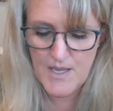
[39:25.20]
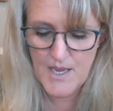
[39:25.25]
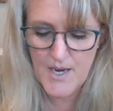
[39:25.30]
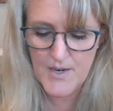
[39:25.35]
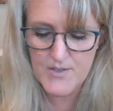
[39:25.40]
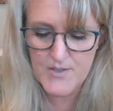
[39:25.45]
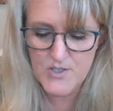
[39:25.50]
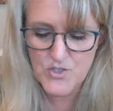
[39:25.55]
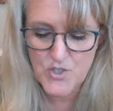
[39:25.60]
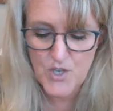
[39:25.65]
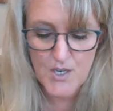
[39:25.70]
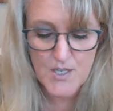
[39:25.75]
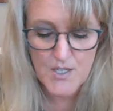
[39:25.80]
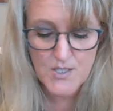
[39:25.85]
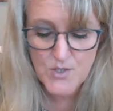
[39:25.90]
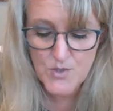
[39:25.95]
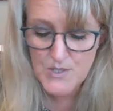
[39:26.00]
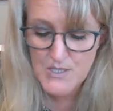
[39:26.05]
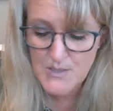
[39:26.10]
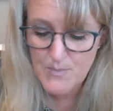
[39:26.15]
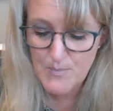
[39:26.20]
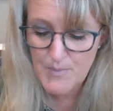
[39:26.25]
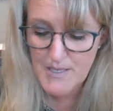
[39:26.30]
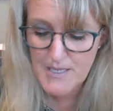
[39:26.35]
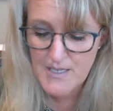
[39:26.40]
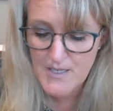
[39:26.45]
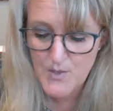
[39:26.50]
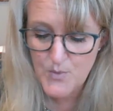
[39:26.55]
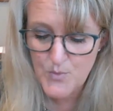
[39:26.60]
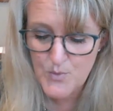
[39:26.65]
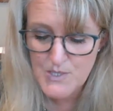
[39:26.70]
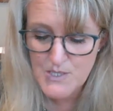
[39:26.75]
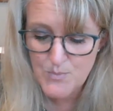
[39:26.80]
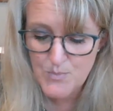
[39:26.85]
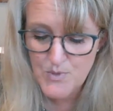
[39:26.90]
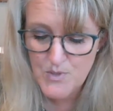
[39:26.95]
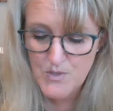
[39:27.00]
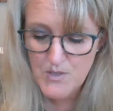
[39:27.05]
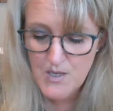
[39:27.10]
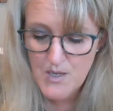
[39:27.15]
Harry started to explain in a
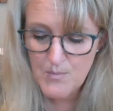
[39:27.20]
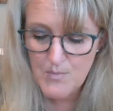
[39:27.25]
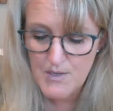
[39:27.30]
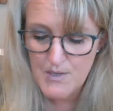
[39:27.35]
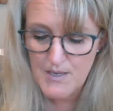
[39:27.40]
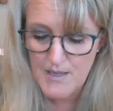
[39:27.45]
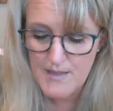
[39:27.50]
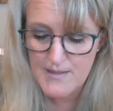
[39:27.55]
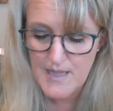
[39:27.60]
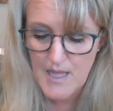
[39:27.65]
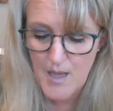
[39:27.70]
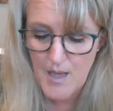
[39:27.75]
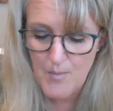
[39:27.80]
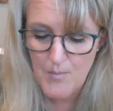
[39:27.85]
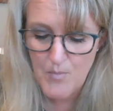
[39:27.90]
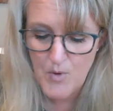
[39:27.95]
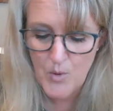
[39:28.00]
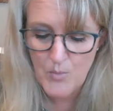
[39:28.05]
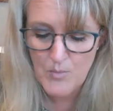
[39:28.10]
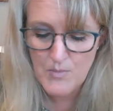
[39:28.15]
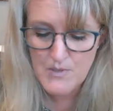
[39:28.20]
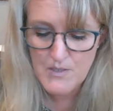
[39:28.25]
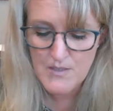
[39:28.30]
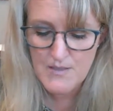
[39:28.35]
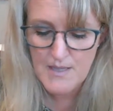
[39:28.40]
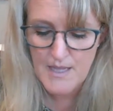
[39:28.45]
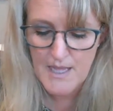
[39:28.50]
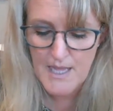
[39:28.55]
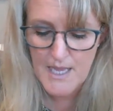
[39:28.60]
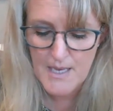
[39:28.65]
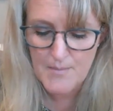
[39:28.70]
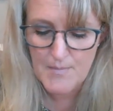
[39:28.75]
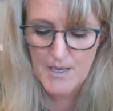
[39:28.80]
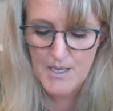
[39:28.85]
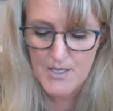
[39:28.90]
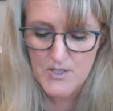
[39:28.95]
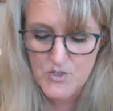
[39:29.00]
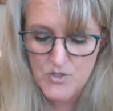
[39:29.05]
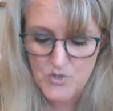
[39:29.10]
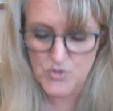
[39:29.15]
whisper, but at that moment, the
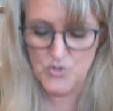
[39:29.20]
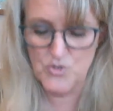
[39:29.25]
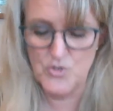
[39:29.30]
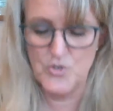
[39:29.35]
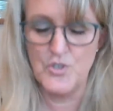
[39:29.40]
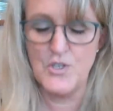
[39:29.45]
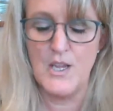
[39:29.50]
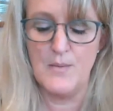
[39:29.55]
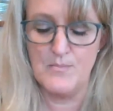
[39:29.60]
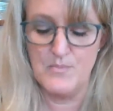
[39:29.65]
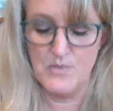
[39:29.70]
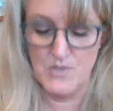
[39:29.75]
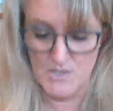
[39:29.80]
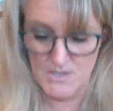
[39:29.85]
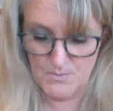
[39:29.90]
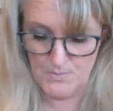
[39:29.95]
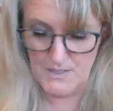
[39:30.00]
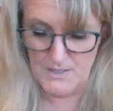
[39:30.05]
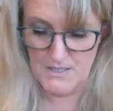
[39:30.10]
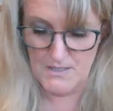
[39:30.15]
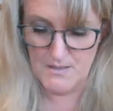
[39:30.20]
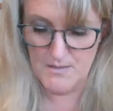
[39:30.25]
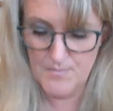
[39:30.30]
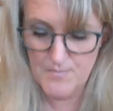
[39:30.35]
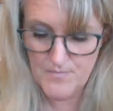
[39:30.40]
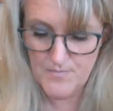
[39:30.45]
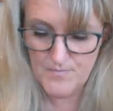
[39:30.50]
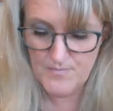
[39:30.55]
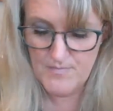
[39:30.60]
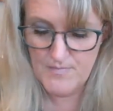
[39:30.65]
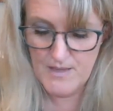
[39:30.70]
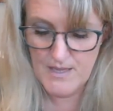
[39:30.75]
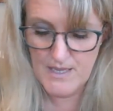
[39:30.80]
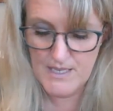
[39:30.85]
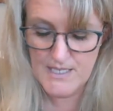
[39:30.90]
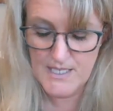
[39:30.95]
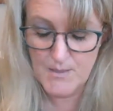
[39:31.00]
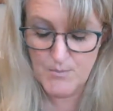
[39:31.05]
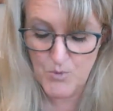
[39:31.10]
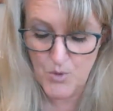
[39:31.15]
headmaster stood up to speak,
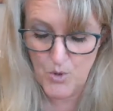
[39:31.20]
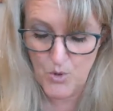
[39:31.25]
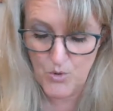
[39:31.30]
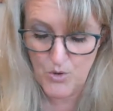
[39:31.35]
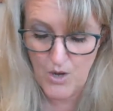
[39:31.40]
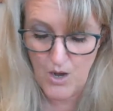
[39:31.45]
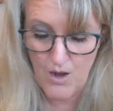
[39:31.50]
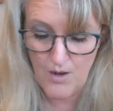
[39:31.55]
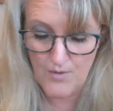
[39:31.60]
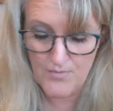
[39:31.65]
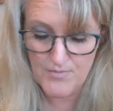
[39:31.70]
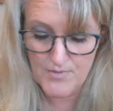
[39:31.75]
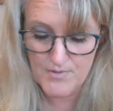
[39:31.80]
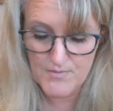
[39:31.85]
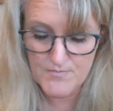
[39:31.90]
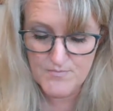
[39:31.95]
and he broke off.